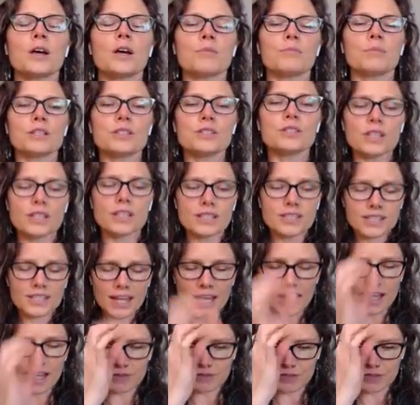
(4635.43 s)
But you just
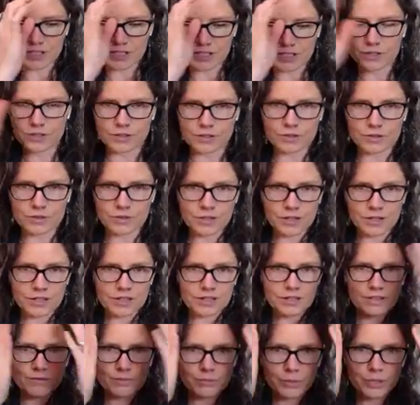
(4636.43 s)
have to
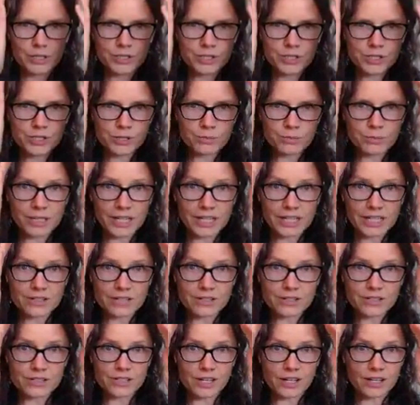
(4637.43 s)
put your
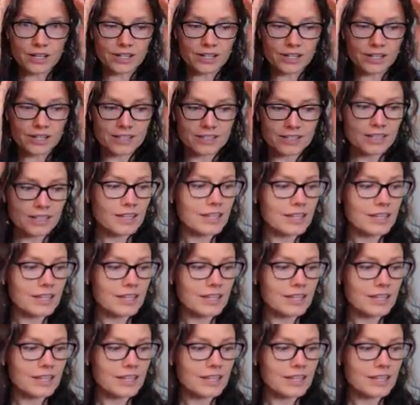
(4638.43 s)
blinders on,